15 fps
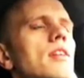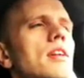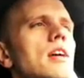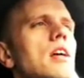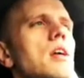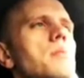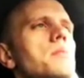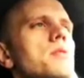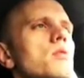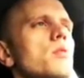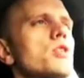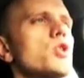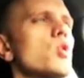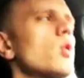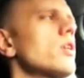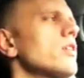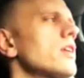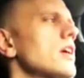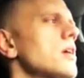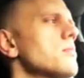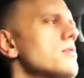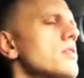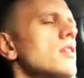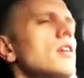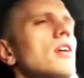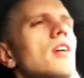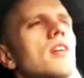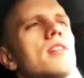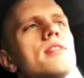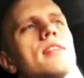names or short names.
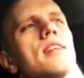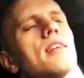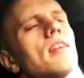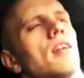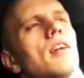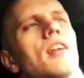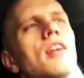Because like,